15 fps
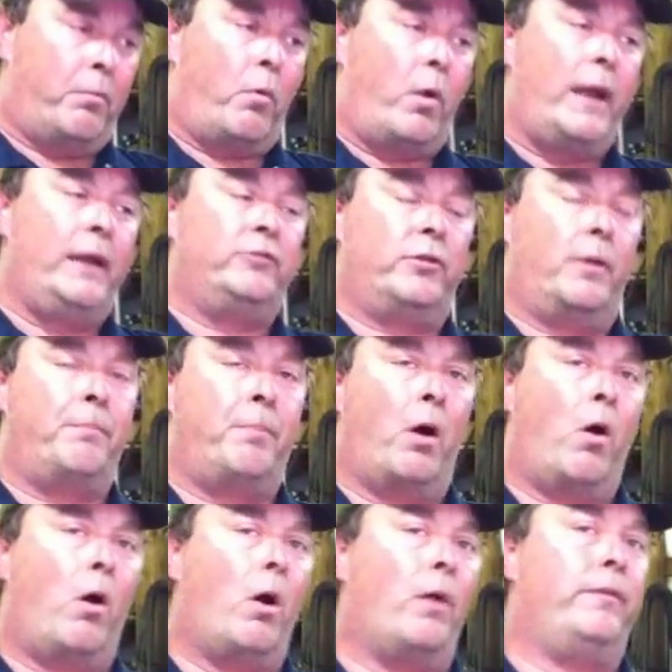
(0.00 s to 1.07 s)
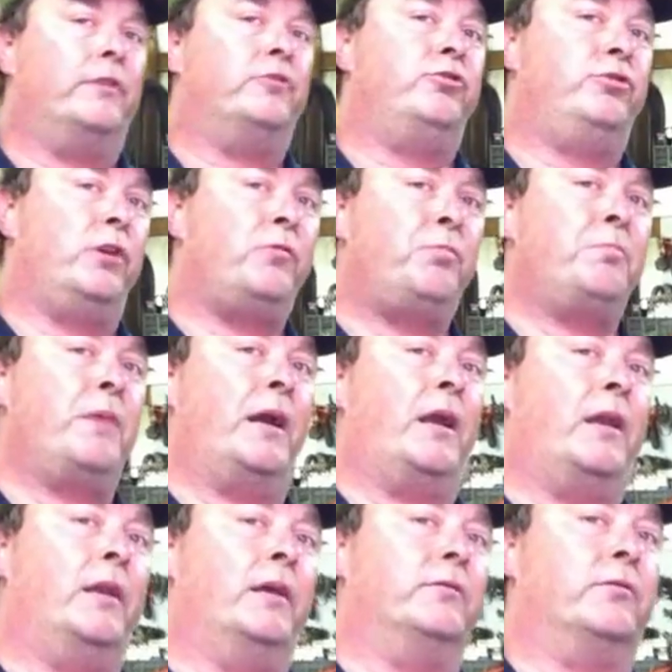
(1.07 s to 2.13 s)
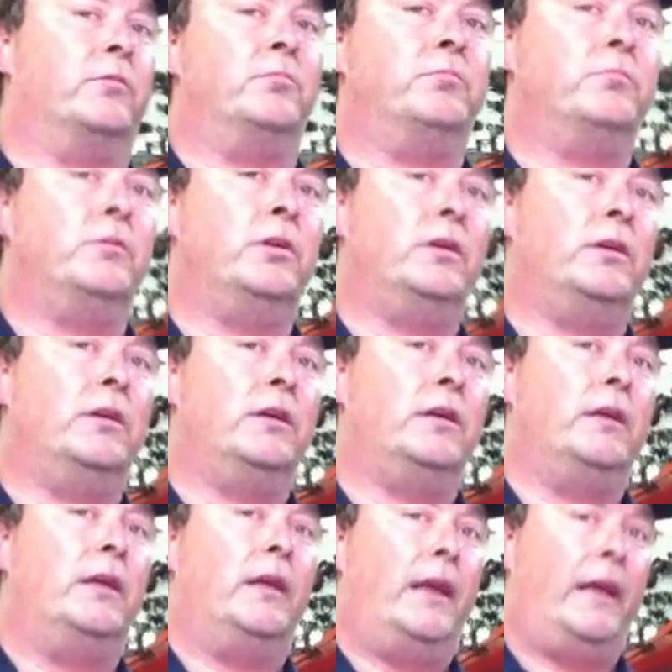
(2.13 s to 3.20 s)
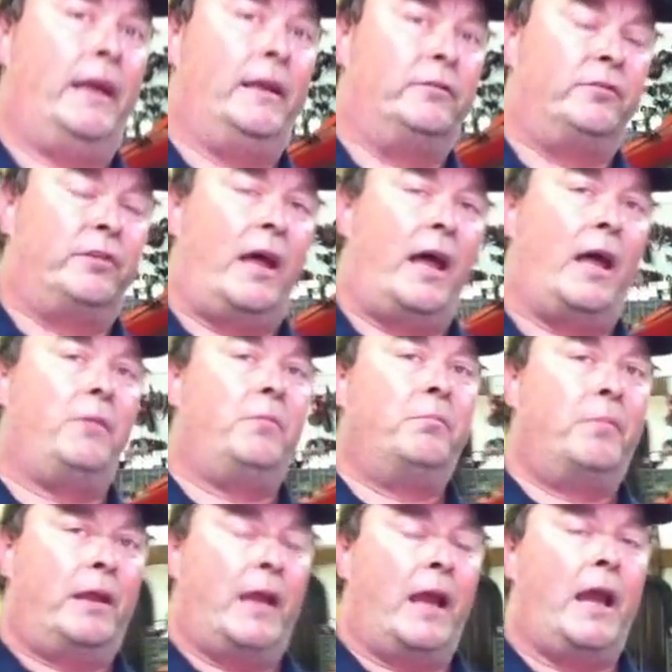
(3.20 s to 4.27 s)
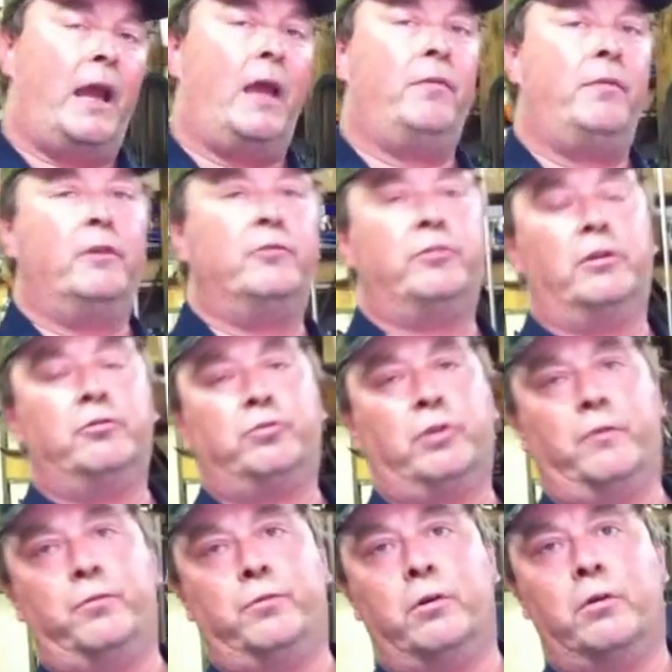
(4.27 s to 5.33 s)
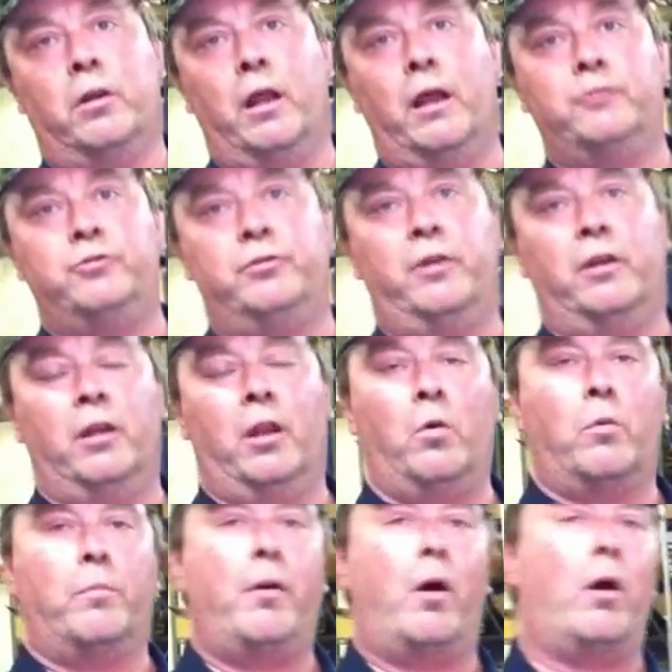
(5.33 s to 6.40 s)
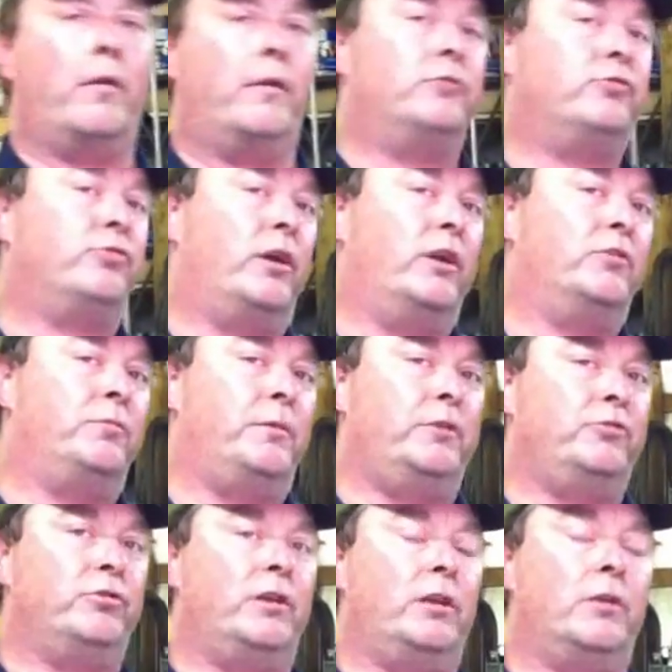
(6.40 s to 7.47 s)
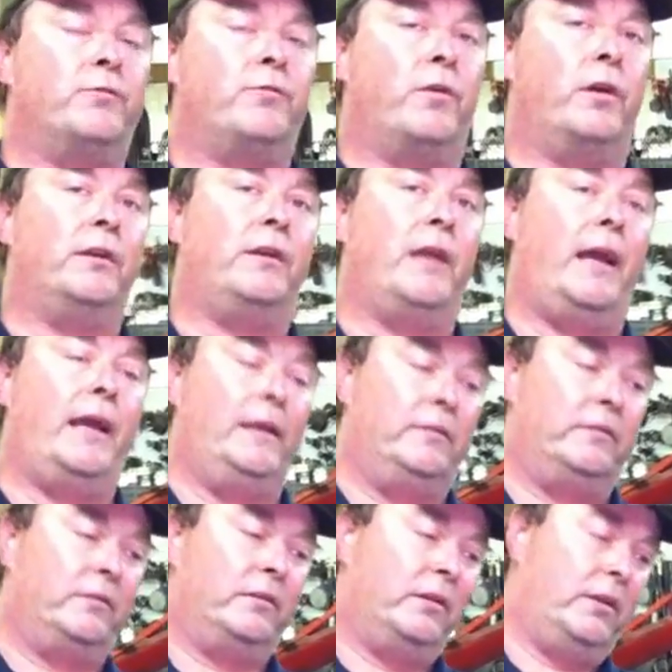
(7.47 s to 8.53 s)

breaks apart the shift mechanism inside behind the centrifugal clutch in the lower part of the transmission in the front case.